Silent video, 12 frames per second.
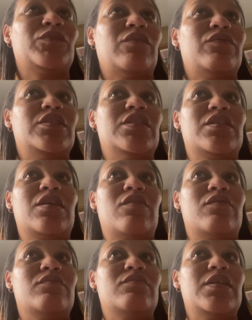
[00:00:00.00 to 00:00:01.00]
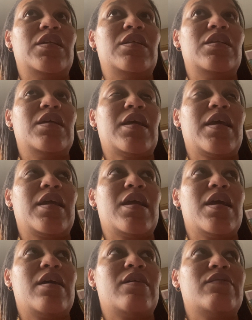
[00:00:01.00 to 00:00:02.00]
We just gonna eat and hang
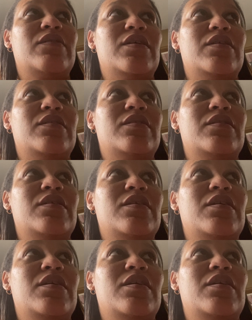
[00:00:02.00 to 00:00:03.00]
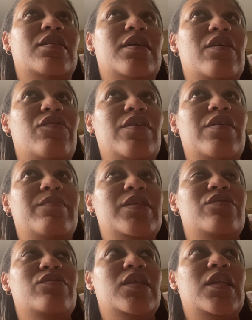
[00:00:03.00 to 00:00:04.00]
out, and they're gonna help me
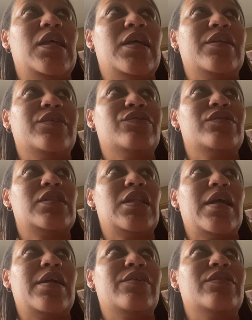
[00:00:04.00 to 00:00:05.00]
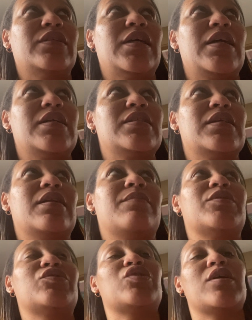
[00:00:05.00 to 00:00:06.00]
do the lanterns later. And like I said, I'm
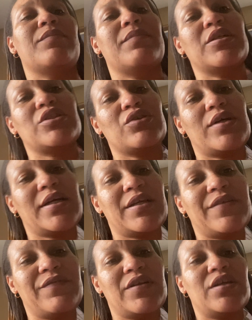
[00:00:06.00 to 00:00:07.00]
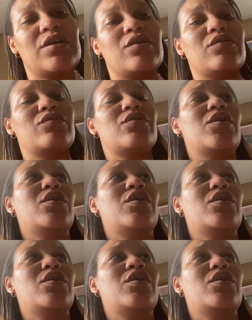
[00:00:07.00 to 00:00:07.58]
gonna try to make sure I get a video,